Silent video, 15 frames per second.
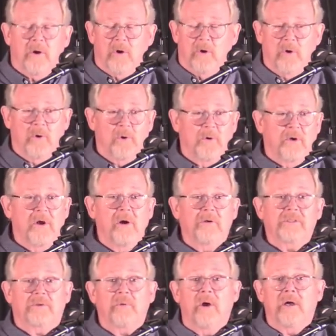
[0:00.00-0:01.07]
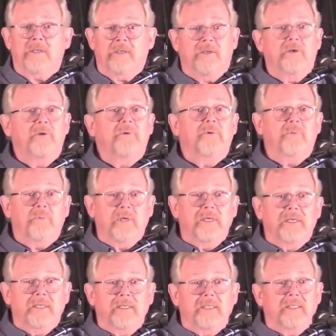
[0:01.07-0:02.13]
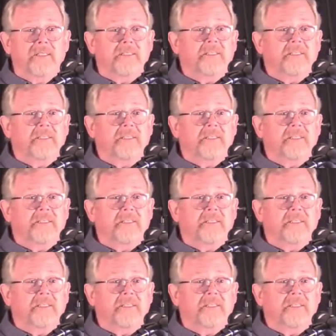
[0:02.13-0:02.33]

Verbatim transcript: Who knows what you will